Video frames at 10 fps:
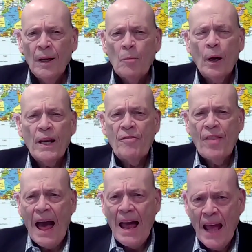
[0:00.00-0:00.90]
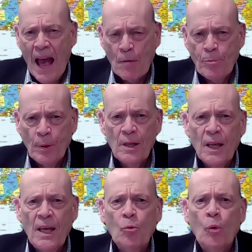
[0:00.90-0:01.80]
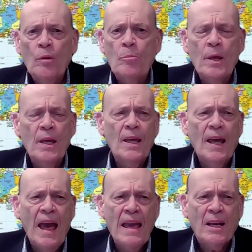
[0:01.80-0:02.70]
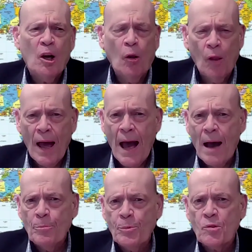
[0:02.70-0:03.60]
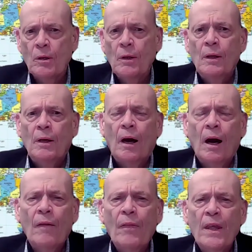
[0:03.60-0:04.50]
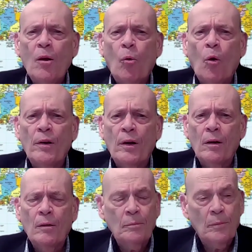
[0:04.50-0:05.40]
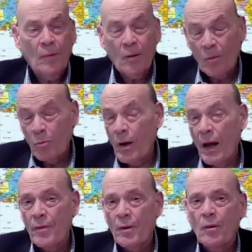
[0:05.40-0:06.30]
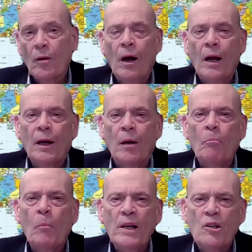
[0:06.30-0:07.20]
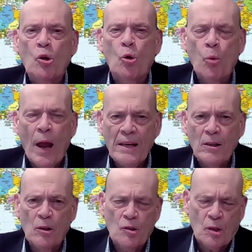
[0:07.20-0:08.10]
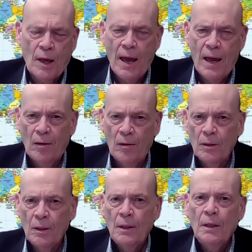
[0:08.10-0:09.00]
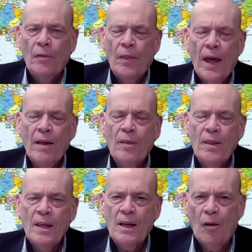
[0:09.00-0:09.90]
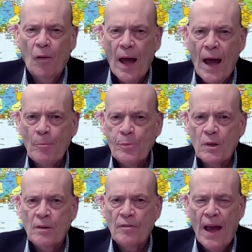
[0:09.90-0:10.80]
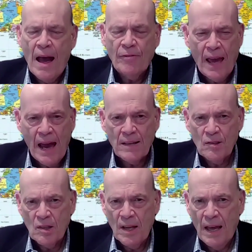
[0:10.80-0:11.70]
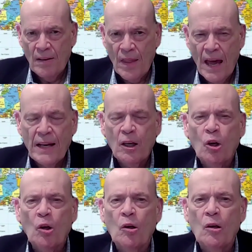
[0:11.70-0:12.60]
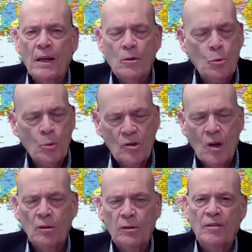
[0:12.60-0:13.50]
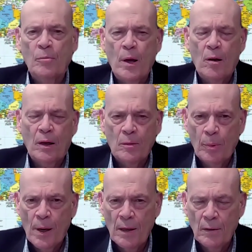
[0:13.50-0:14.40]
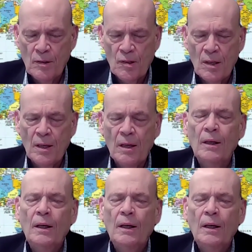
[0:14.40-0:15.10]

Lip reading: But if that happened, it would be a collapse on the order, or rather on a much greater scale than the collapse of Afghanistan that occurred as a result of American policy